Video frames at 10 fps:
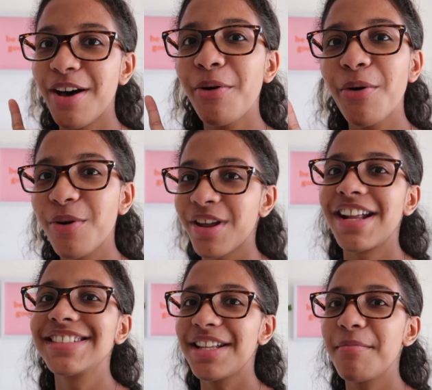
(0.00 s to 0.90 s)
I'll
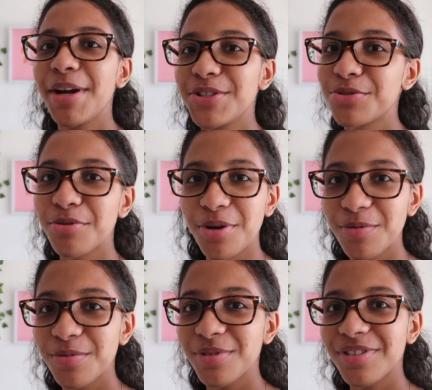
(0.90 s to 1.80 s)
organize them by trope,
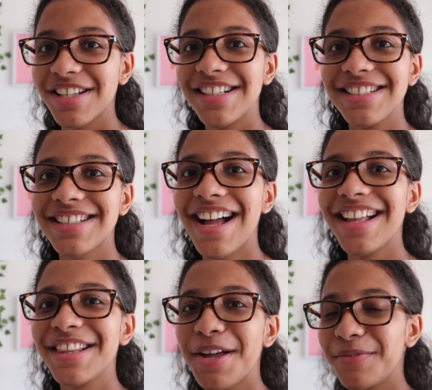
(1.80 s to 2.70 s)
because
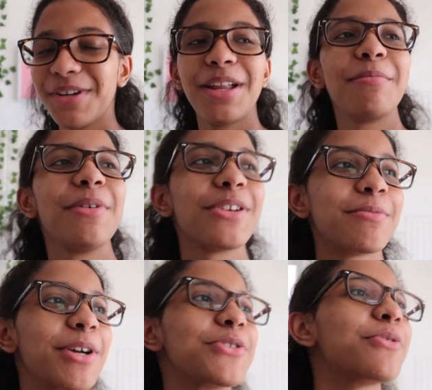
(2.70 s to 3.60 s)
I love reading books
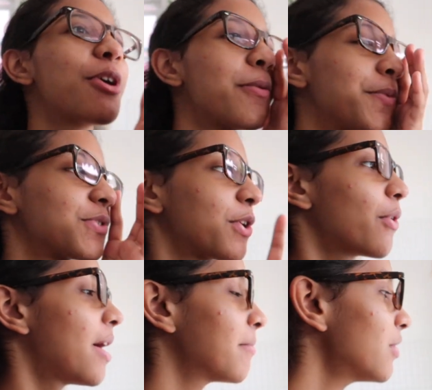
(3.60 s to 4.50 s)
by trope. So
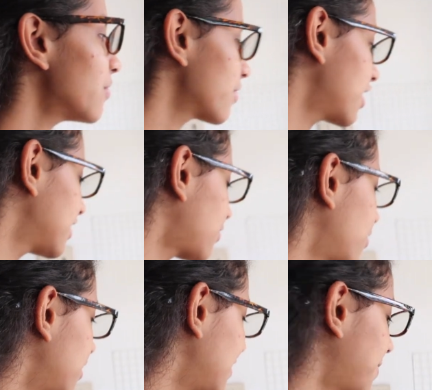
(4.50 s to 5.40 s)
I'm gonna organize
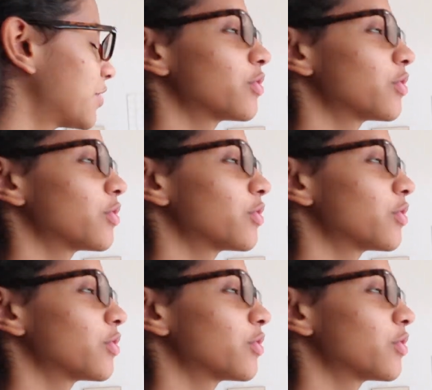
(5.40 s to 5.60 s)
all of these by